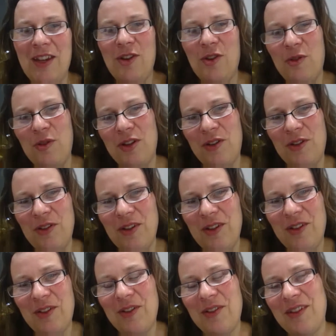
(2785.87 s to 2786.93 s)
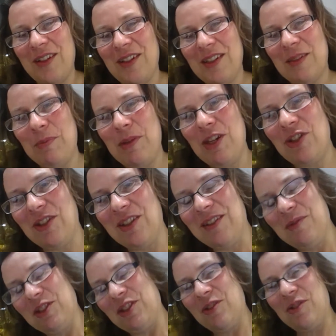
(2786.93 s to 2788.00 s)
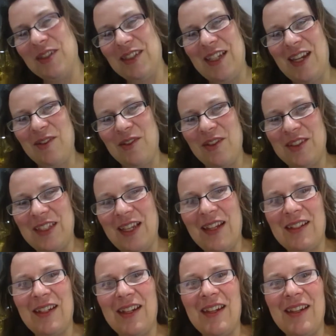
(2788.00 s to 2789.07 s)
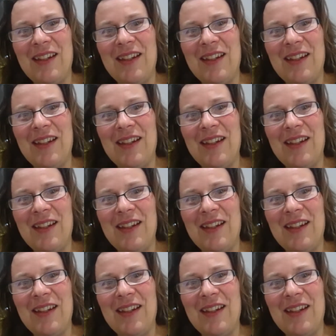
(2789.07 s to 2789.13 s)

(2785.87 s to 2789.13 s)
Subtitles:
your speech and what you're going to say on Saturday.